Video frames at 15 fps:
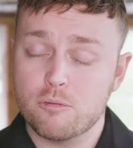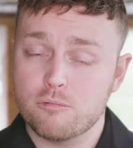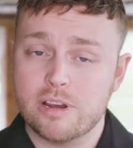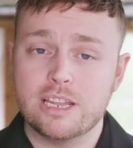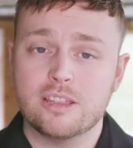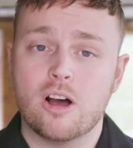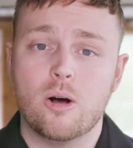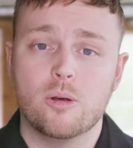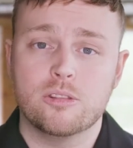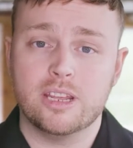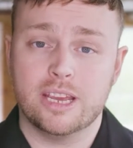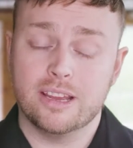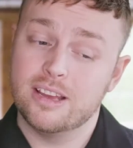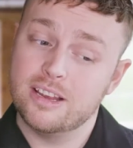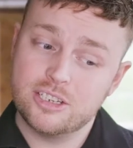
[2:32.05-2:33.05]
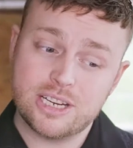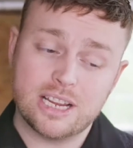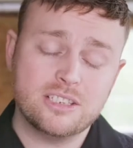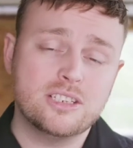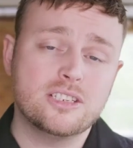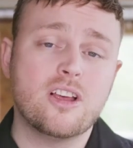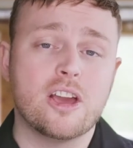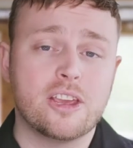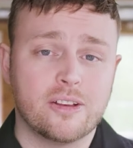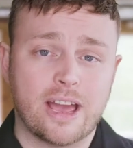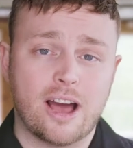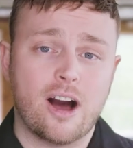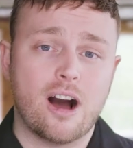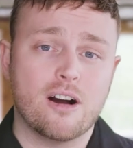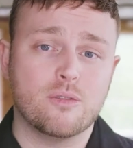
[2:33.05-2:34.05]
Read the whole thing. Chances are you'll
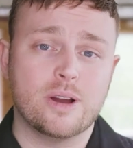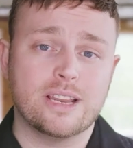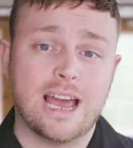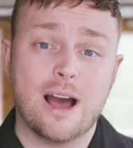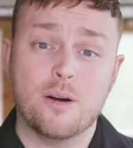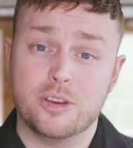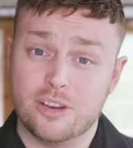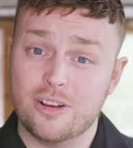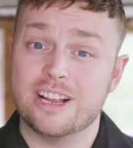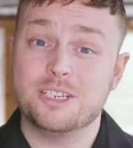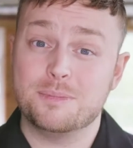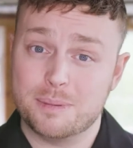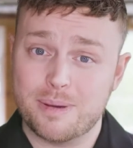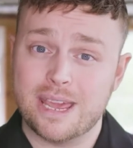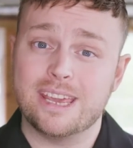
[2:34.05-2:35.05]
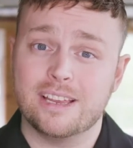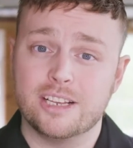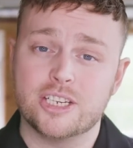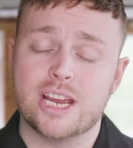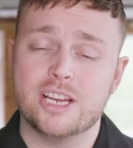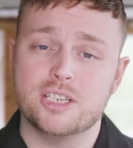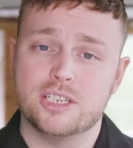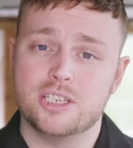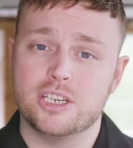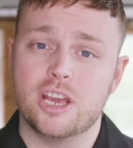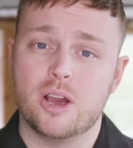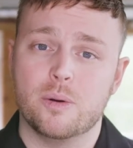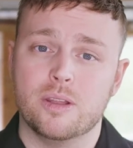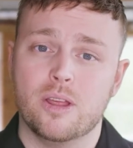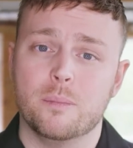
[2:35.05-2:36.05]
get halfway down and you'll actually be making changes as you
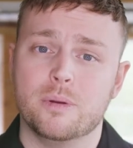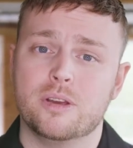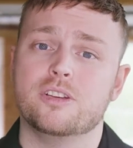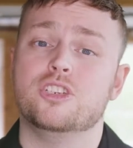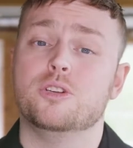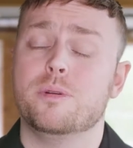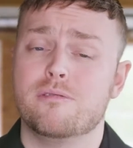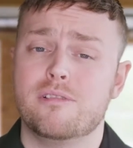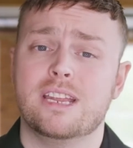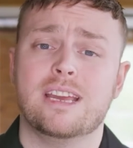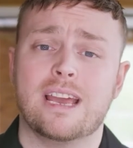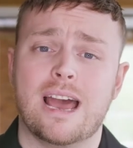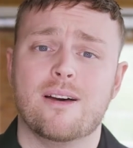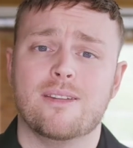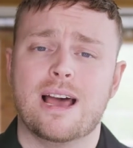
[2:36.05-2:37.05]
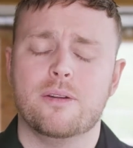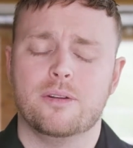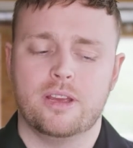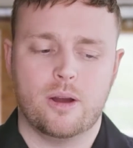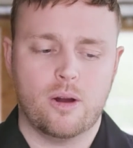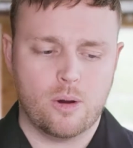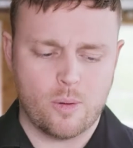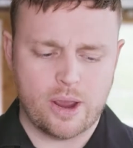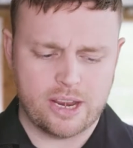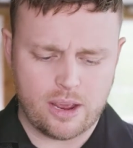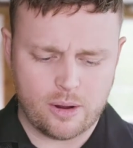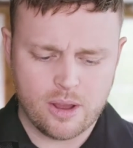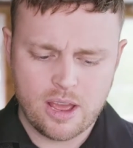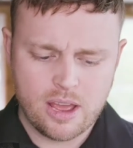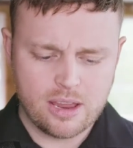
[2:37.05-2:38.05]
go along, because you'll be reading it out loud and go, oh wait,
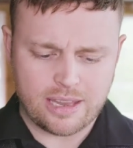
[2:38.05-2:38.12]
no,